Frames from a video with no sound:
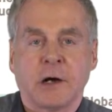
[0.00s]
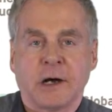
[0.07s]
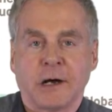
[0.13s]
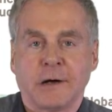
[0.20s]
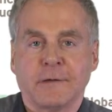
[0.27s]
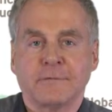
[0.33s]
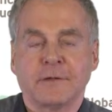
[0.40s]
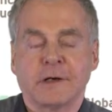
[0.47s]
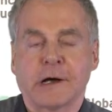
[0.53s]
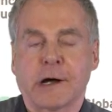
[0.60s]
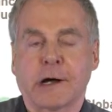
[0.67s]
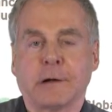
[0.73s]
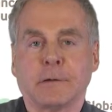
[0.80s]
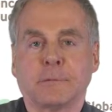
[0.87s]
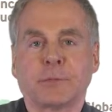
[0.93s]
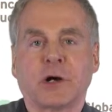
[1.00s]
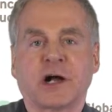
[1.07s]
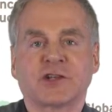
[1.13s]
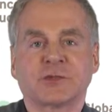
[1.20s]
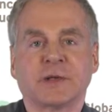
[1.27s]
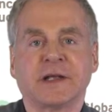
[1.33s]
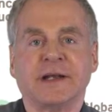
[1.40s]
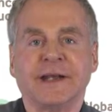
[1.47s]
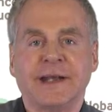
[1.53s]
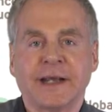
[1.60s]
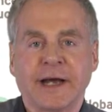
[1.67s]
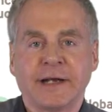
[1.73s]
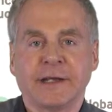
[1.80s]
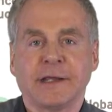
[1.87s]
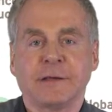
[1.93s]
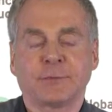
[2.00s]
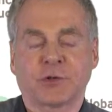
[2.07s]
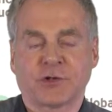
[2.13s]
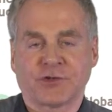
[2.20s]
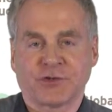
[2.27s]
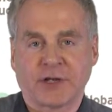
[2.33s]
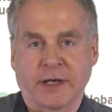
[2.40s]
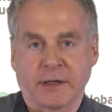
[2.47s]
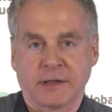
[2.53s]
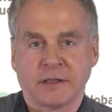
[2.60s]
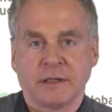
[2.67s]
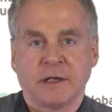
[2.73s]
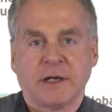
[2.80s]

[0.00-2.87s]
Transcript: of uh, approximately 90%.